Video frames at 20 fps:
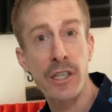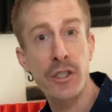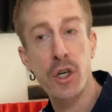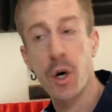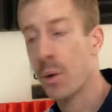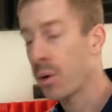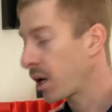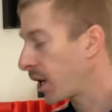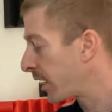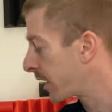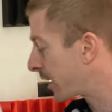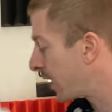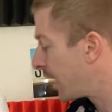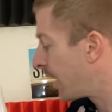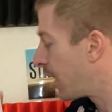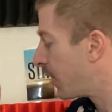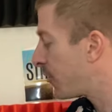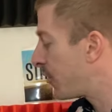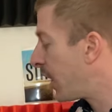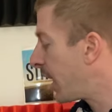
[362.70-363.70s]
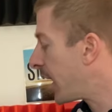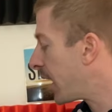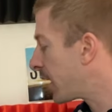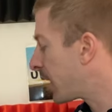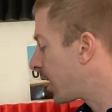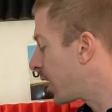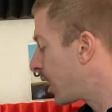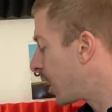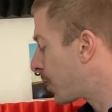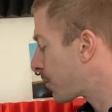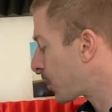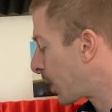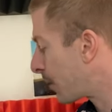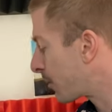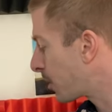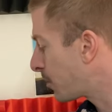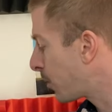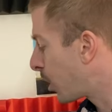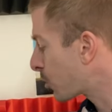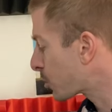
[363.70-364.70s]
don't like. Then, and
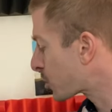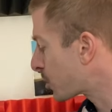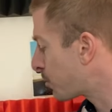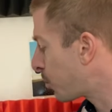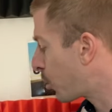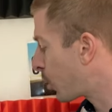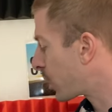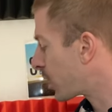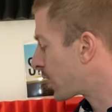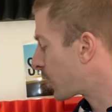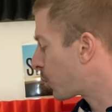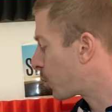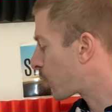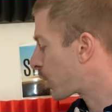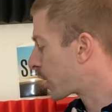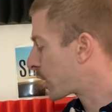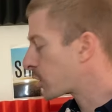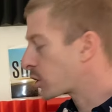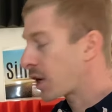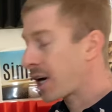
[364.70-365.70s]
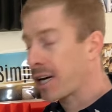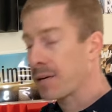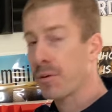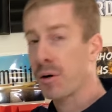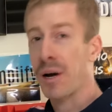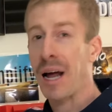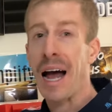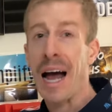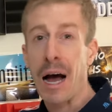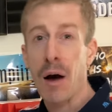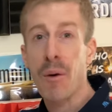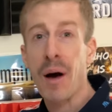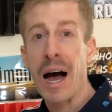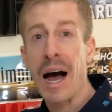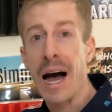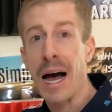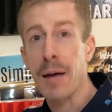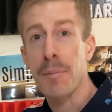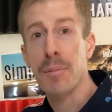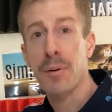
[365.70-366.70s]
probably most importantly, we're gonna talk about how
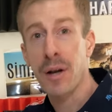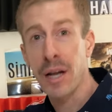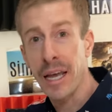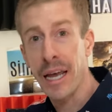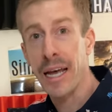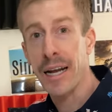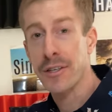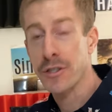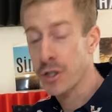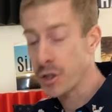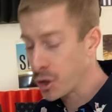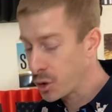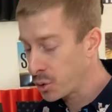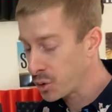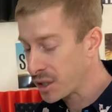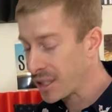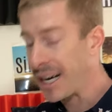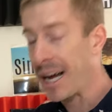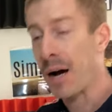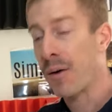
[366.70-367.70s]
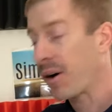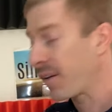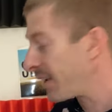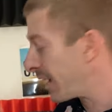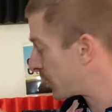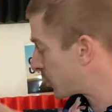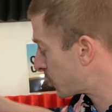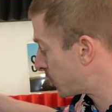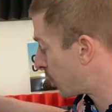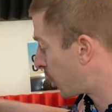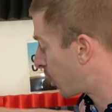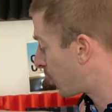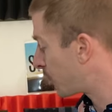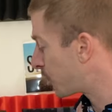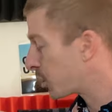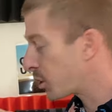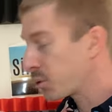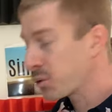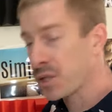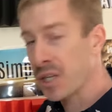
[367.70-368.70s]
I plan to use it, how I've actually already
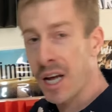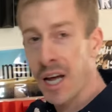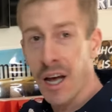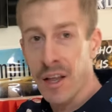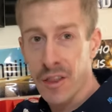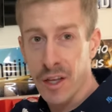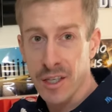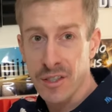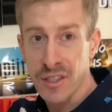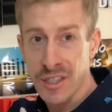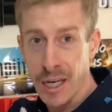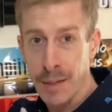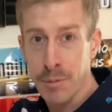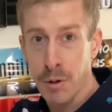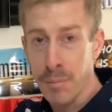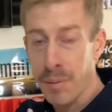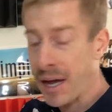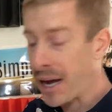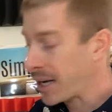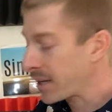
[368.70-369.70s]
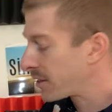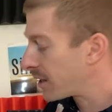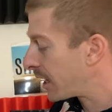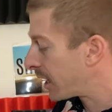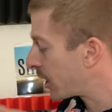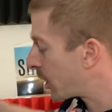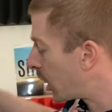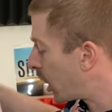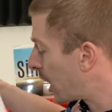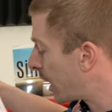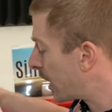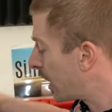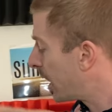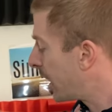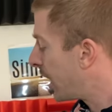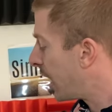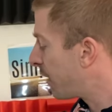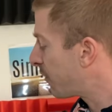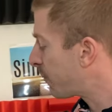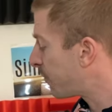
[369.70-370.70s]
used the sample pack that I got.
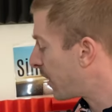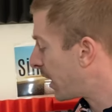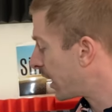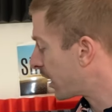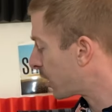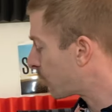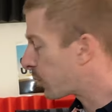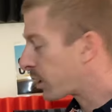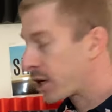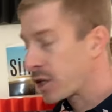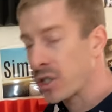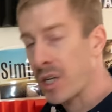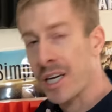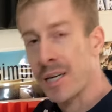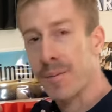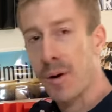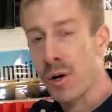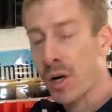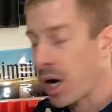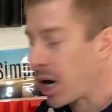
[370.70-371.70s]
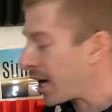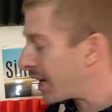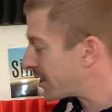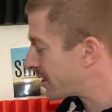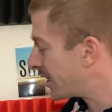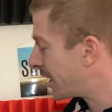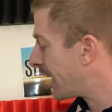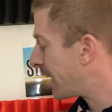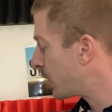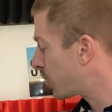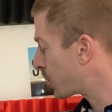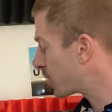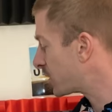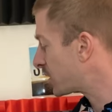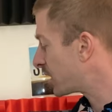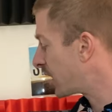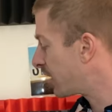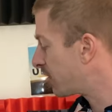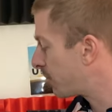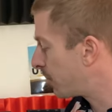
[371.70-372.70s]
And finally, we're gonna talk about cost and how you can
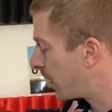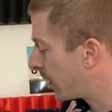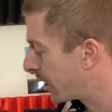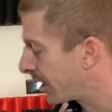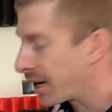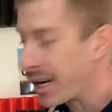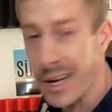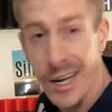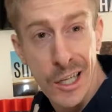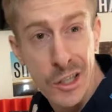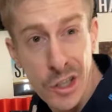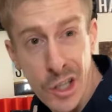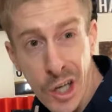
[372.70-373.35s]
save money. Let's